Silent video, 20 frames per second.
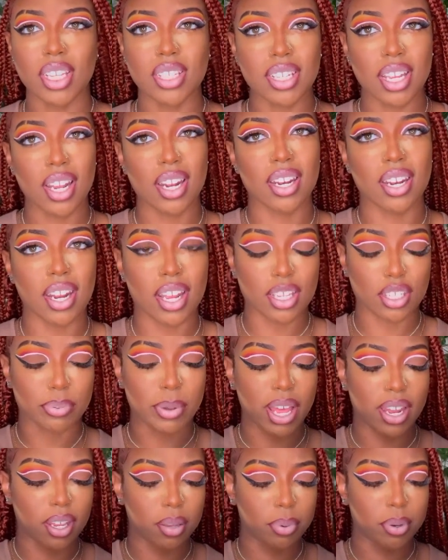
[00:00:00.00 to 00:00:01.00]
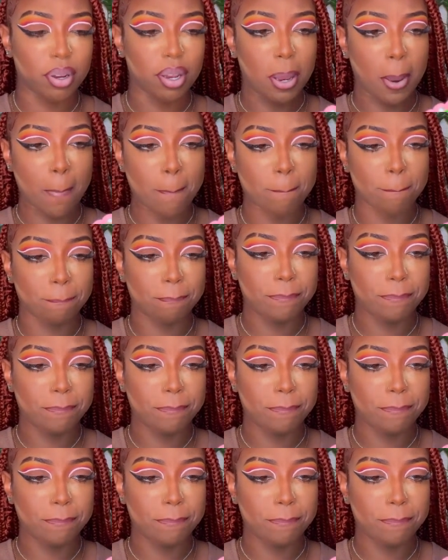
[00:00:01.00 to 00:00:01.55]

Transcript: Shout out to Days palette, period.